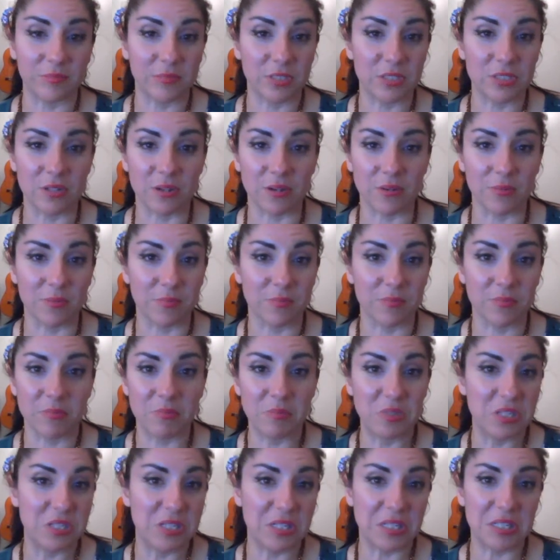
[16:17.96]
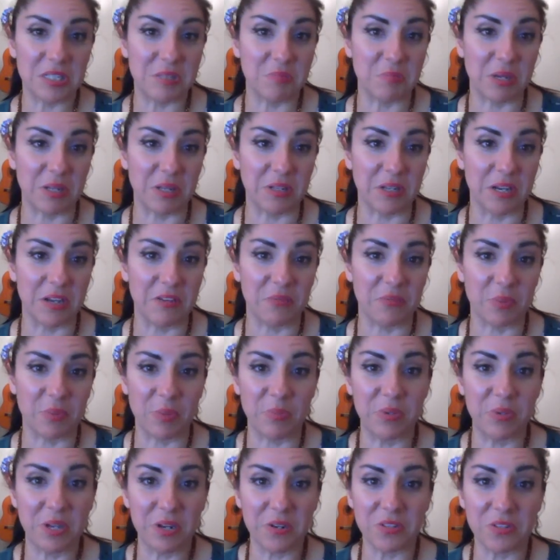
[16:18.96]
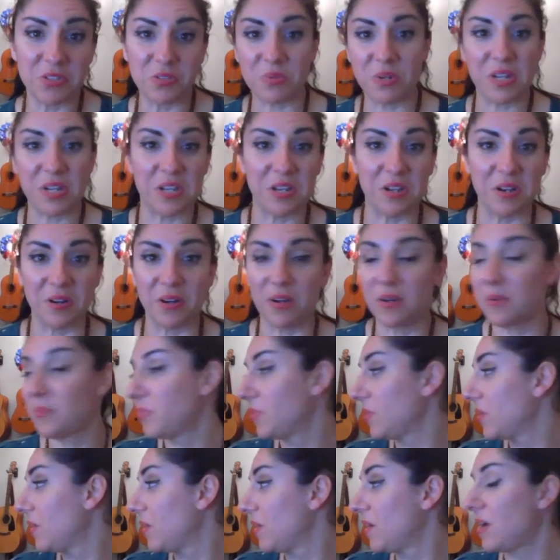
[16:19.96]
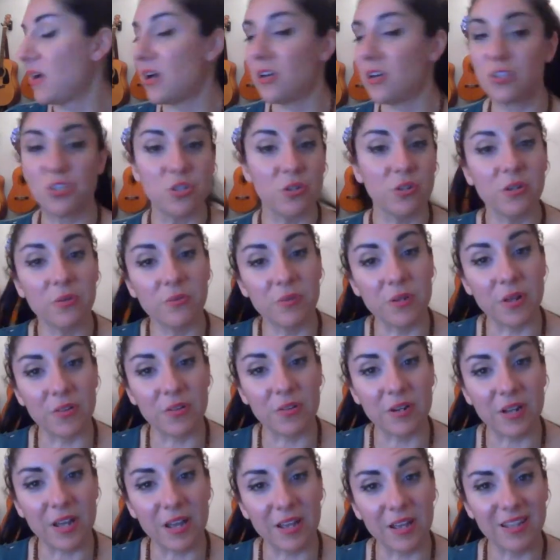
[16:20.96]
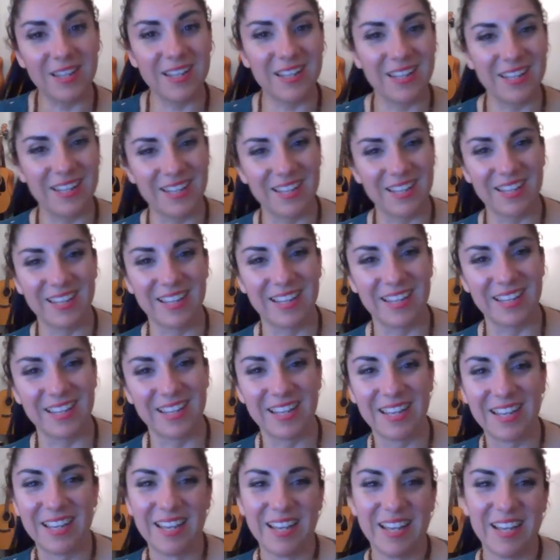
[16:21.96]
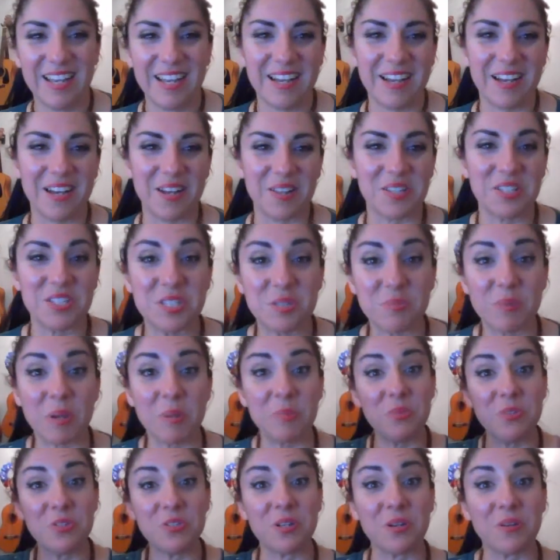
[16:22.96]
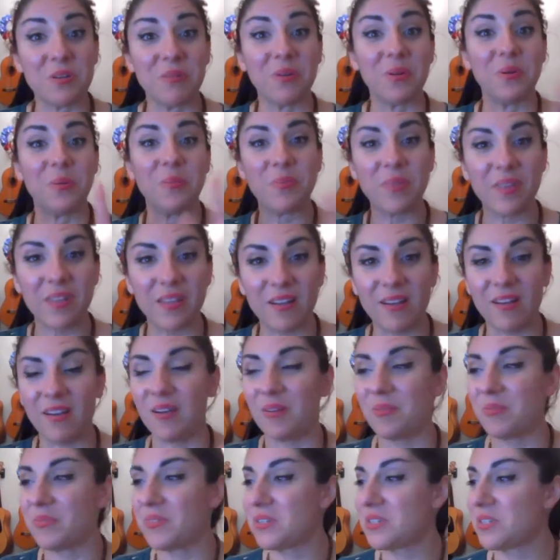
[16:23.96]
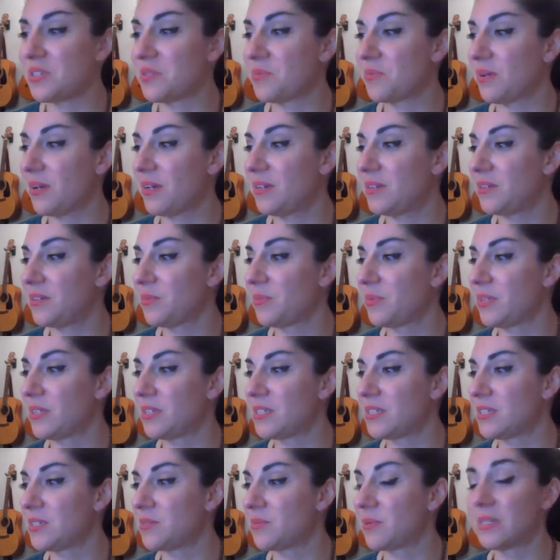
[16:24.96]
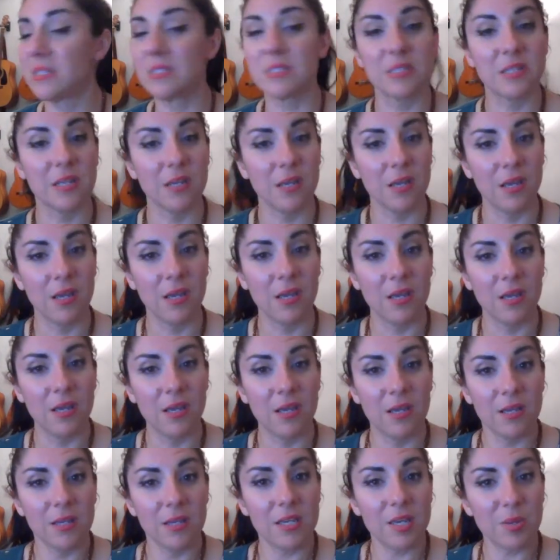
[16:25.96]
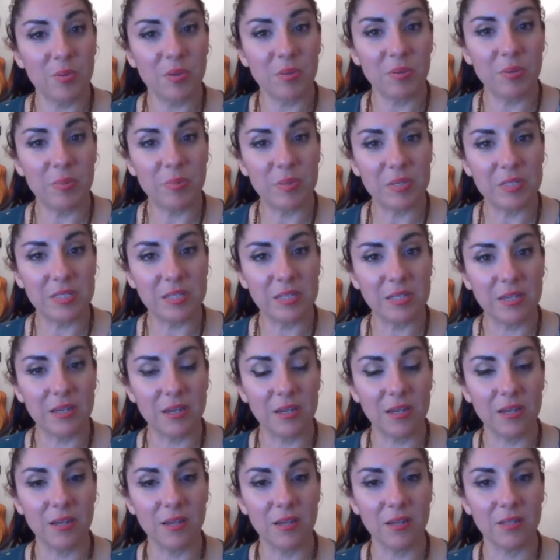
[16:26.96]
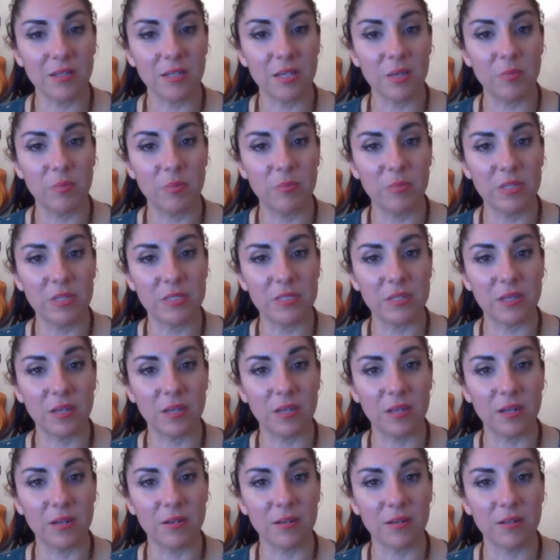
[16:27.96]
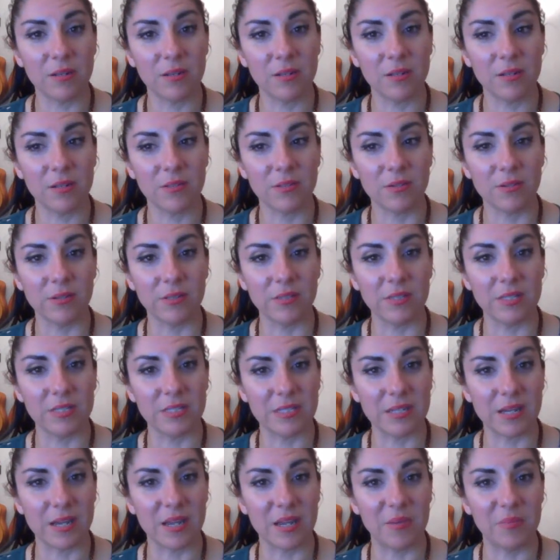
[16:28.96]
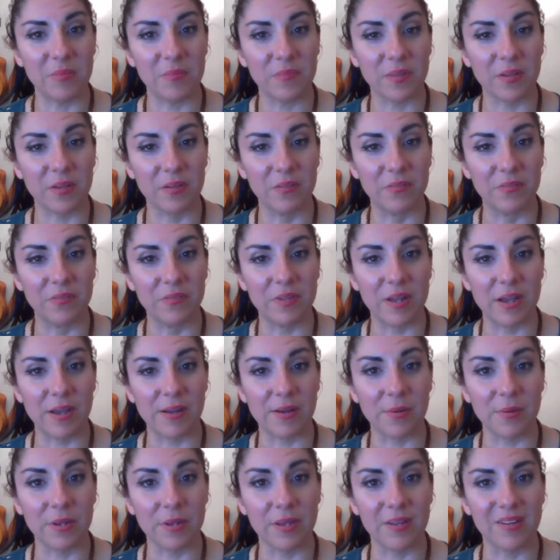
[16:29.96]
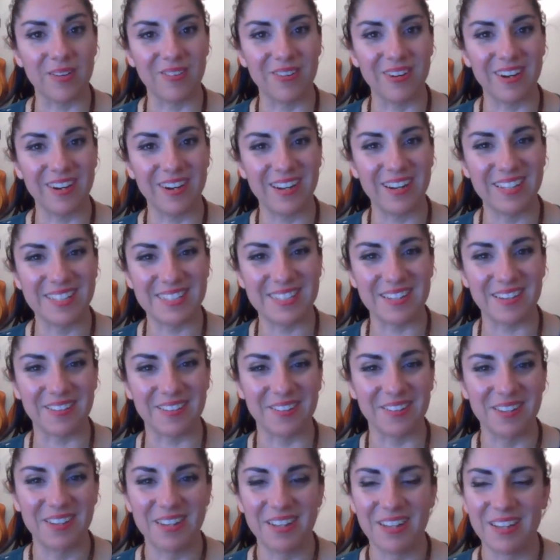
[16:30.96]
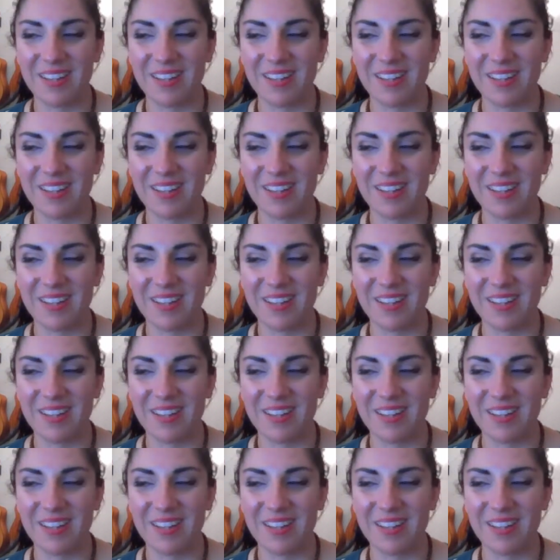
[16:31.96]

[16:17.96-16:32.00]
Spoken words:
So music's my life. My piano's right here. I'll show you another day. This is my music room. This is where I do. But this is what's keeping me busy, keeping me sane during this time of not going anywhere. So